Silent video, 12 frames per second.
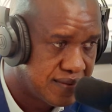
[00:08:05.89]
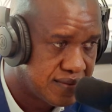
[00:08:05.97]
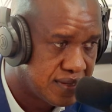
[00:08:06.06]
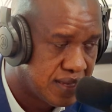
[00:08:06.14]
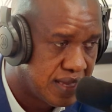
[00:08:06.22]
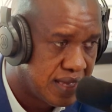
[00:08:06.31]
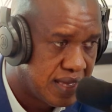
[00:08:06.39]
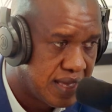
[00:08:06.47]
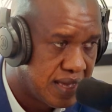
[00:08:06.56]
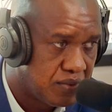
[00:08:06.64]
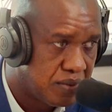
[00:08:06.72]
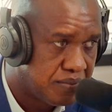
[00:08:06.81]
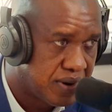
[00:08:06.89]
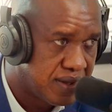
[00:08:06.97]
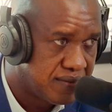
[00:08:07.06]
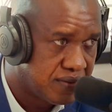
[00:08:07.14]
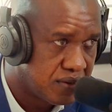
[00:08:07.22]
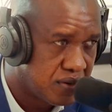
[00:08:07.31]
Amen. Yes. And we're
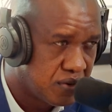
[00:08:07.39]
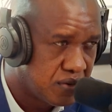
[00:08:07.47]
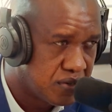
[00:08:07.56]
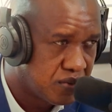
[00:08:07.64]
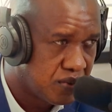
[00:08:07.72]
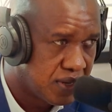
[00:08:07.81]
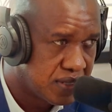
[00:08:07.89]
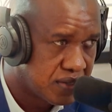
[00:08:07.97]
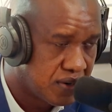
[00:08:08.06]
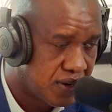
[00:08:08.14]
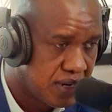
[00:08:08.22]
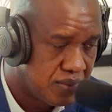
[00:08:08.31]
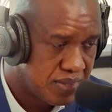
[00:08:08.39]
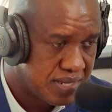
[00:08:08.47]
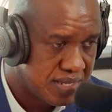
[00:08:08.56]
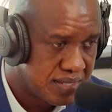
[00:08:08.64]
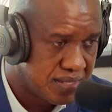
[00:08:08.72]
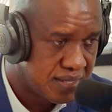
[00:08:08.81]
praying for those who are struggling with
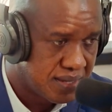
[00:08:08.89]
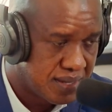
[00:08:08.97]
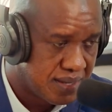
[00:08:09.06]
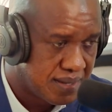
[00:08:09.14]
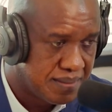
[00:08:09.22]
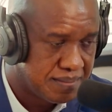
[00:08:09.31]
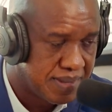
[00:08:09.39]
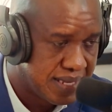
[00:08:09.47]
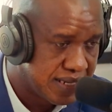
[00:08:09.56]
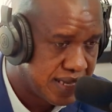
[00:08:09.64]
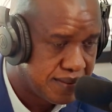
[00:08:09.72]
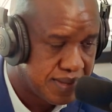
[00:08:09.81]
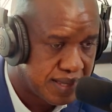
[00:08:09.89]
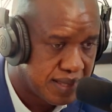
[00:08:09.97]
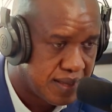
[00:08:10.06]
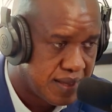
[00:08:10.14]
this uh, pandemic.